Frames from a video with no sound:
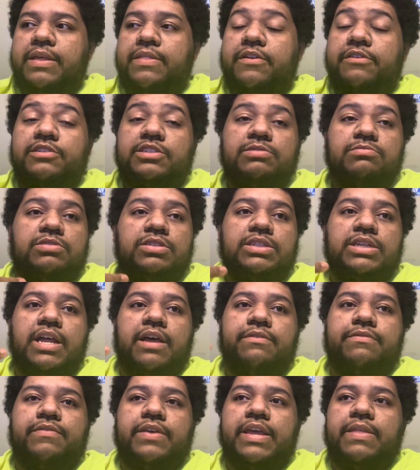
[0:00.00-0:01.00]
there's some
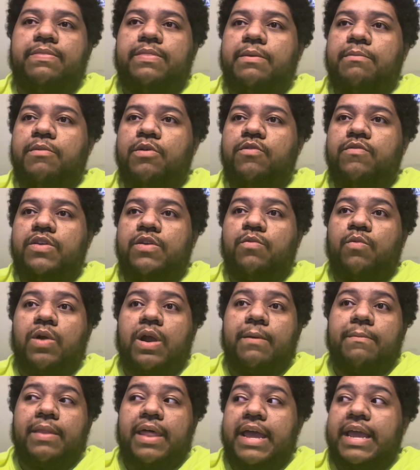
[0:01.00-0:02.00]
stuff in the movie where
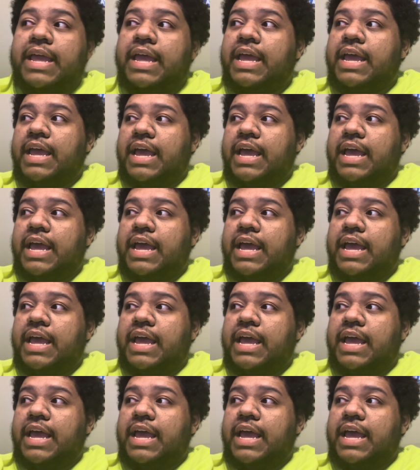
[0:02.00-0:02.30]
I'm like,